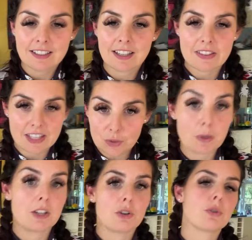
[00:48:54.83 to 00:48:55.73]
and that's why
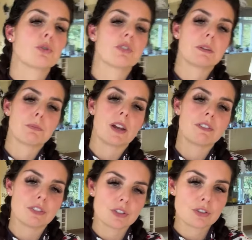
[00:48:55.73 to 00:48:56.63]
you're not hungry in
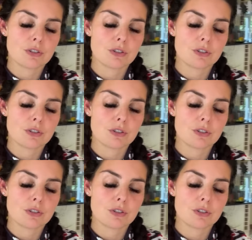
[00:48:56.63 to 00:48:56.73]
breakfast.